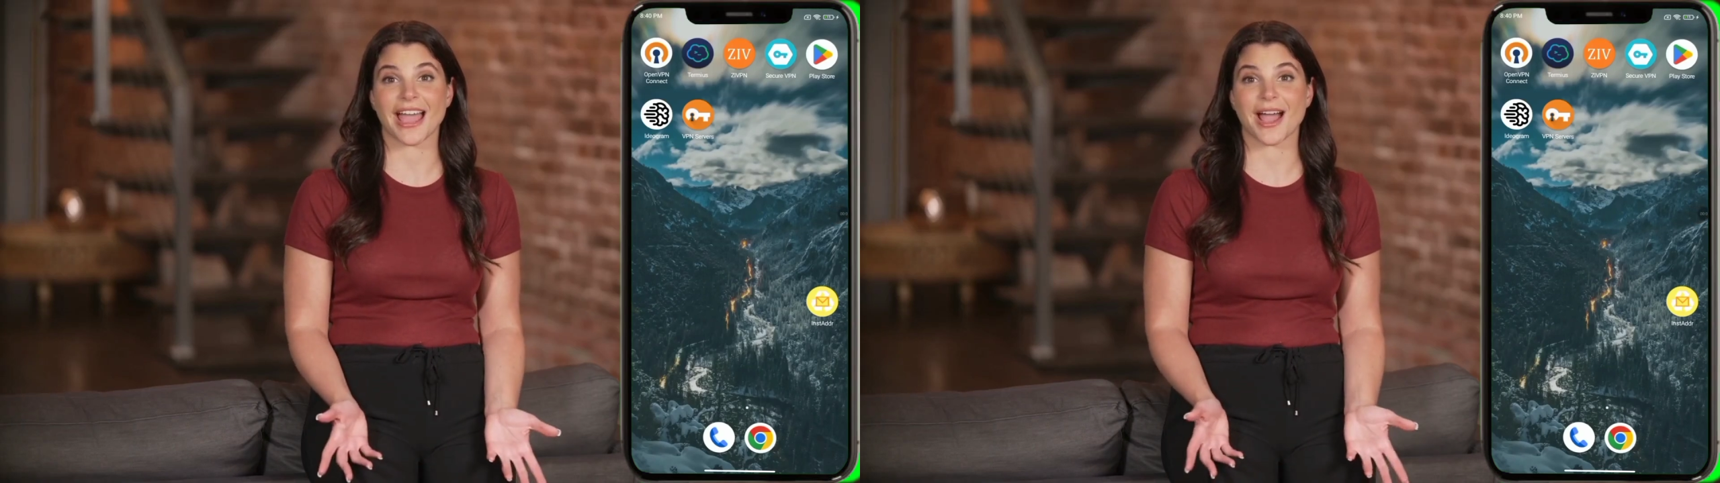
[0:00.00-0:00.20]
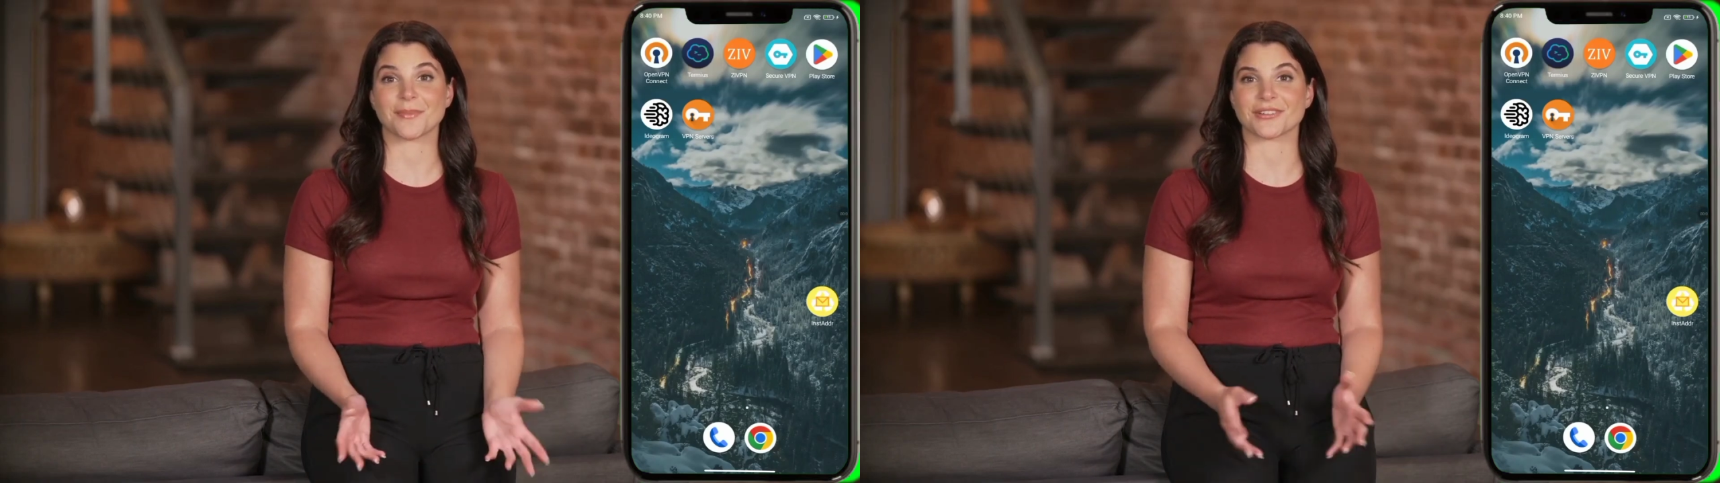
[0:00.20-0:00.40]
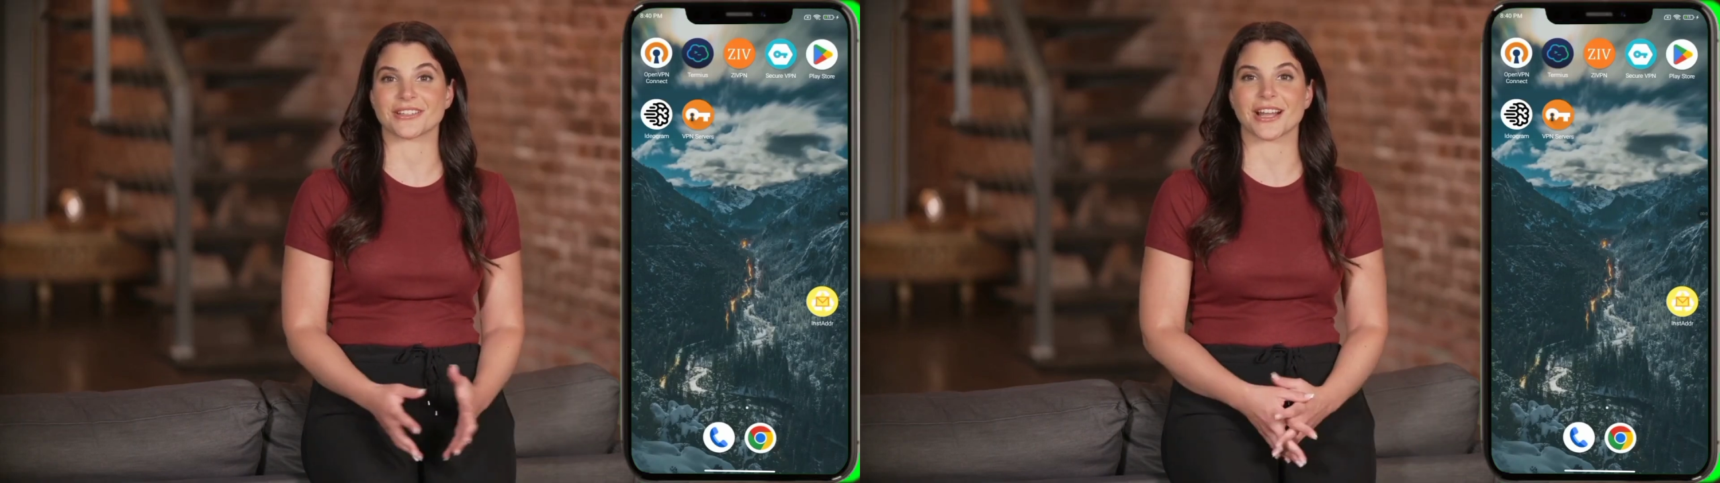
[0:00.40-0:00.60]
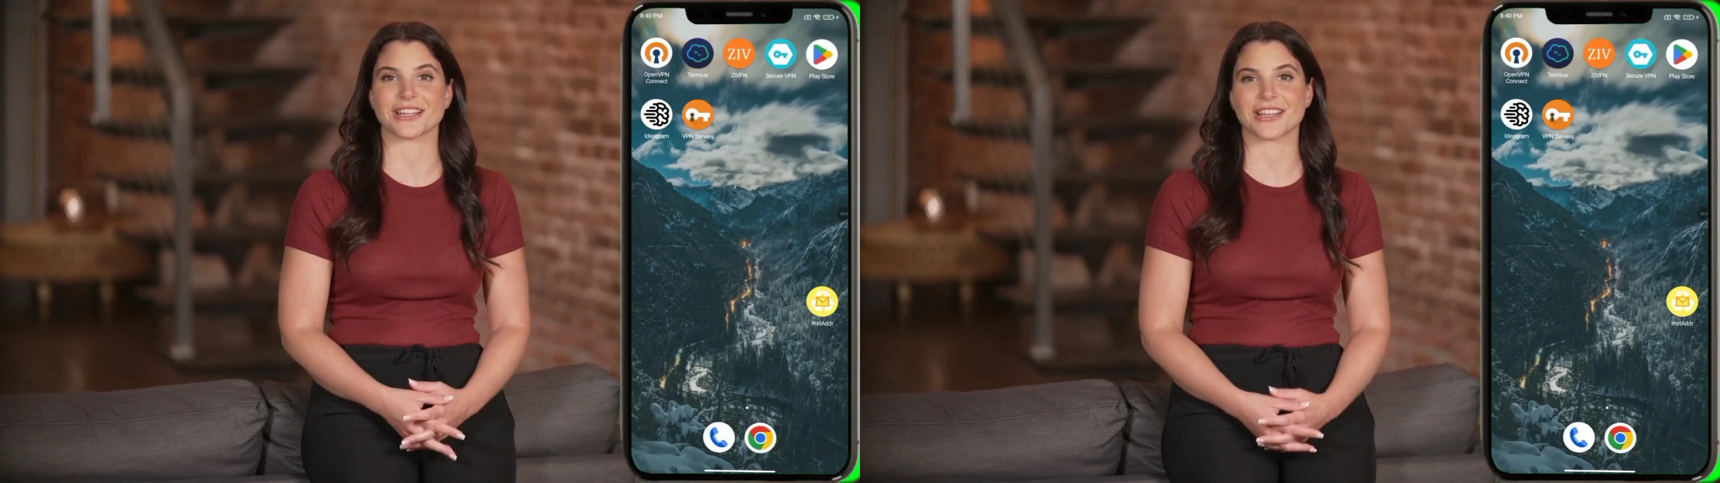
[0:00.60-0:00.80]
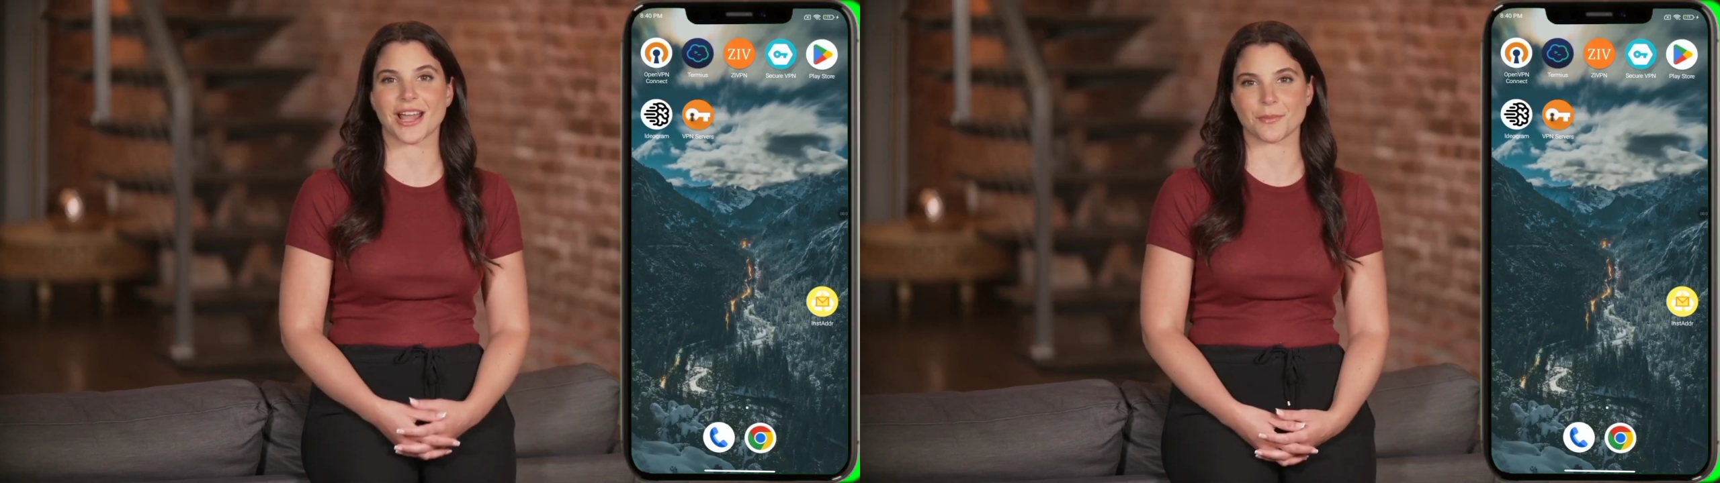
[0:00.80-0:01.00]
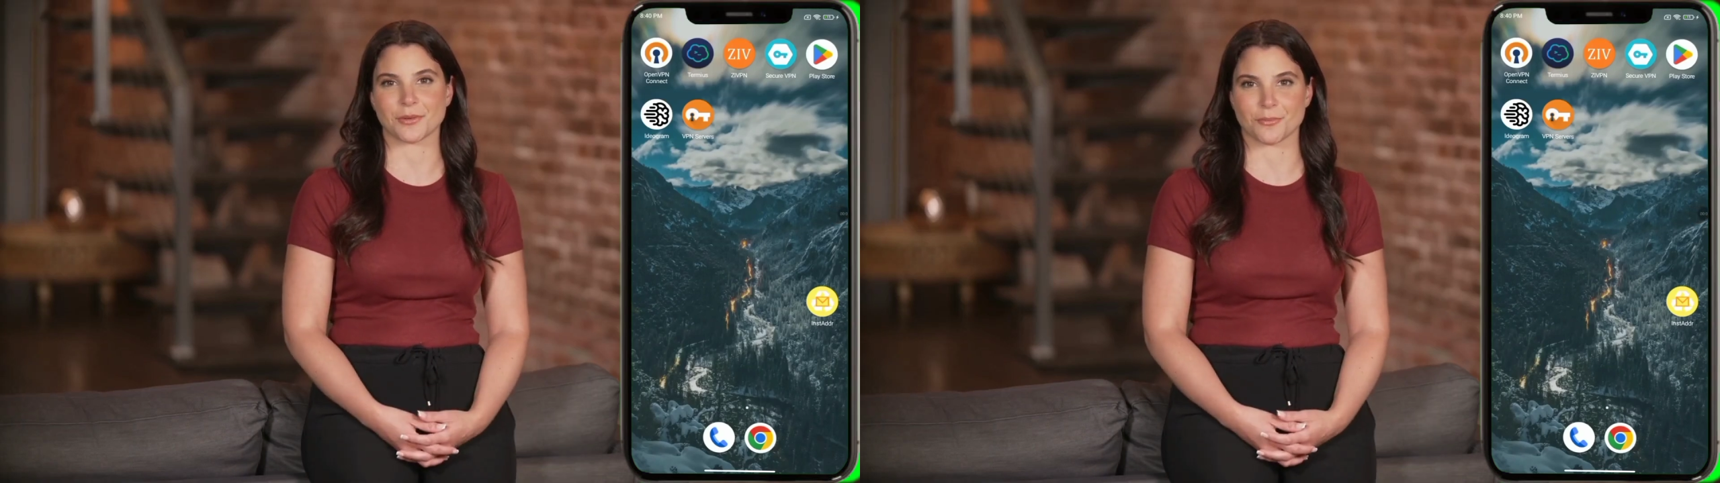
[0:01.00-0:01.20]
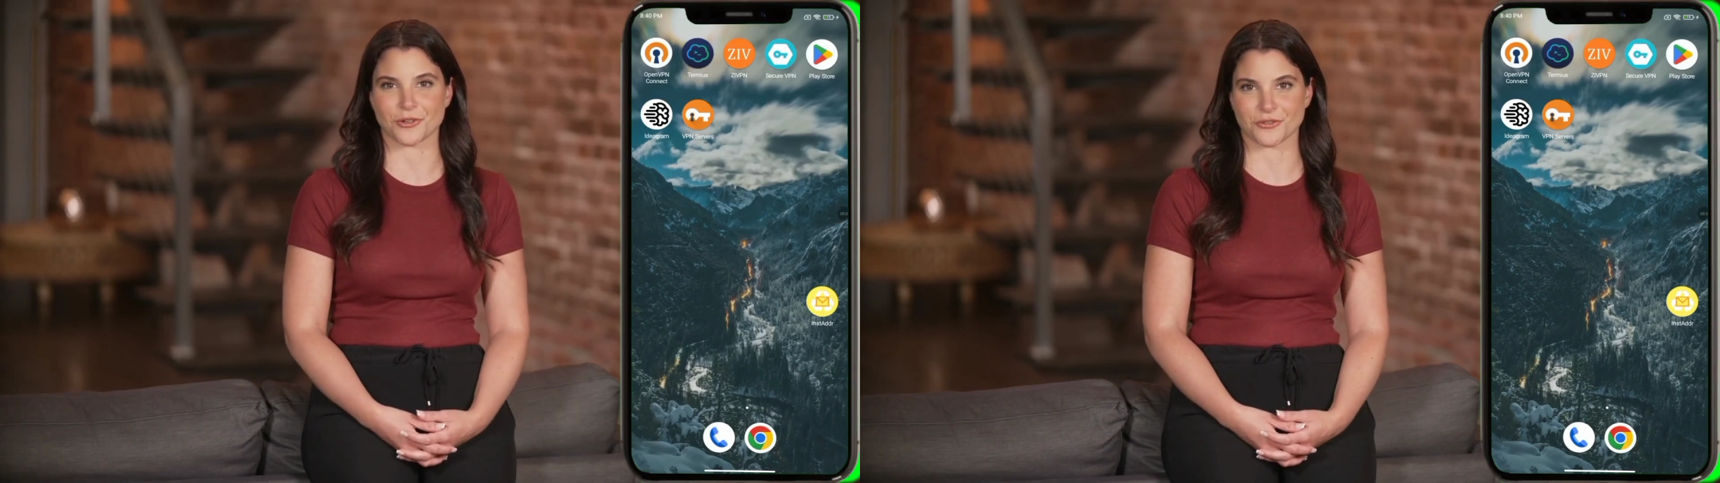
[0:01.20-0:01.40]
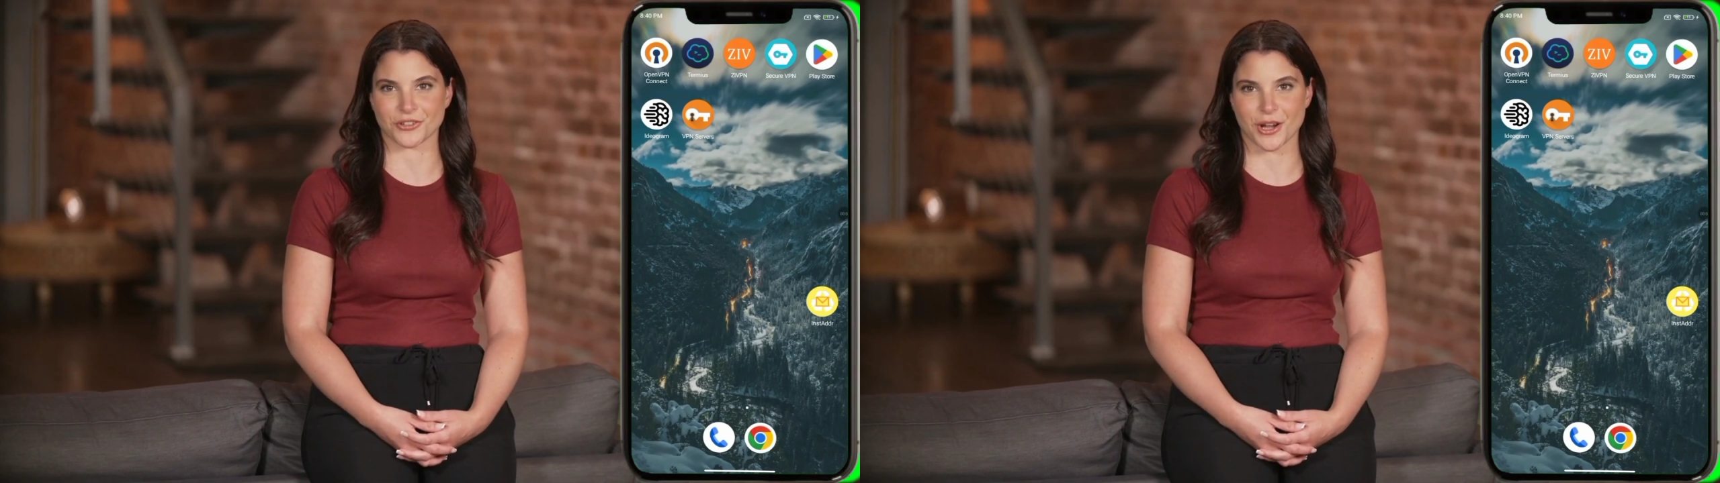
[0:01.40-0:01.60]
app designed to help
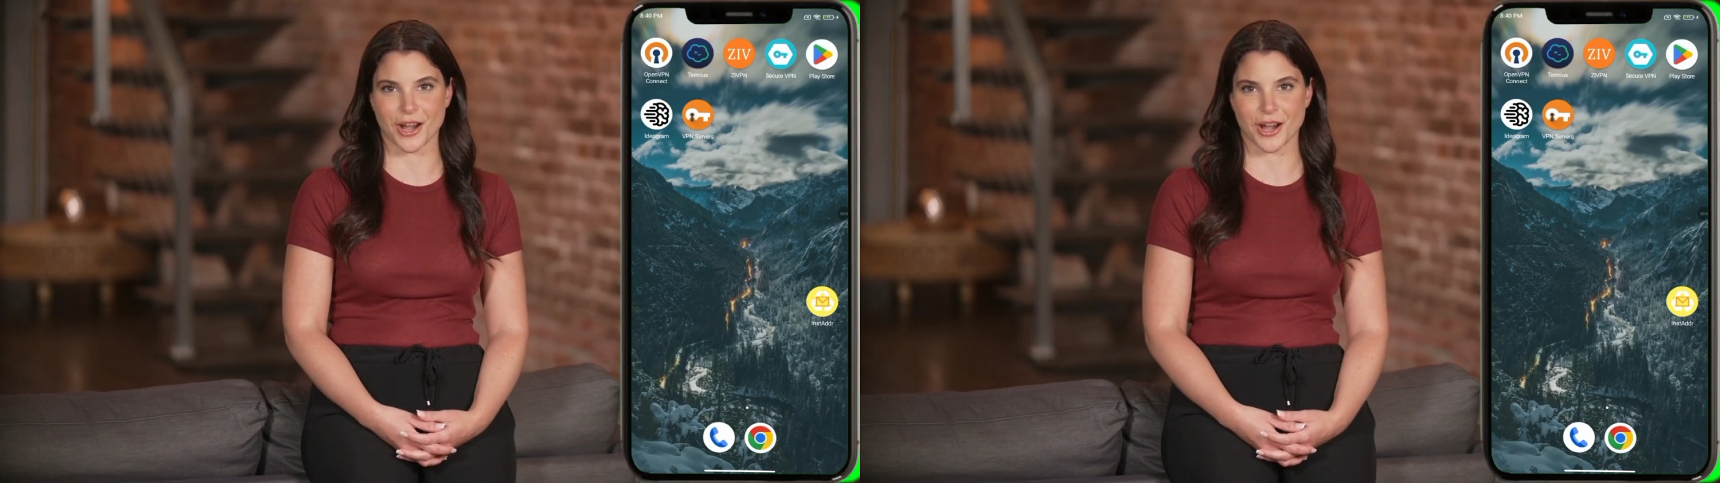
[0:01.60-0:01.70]
improve your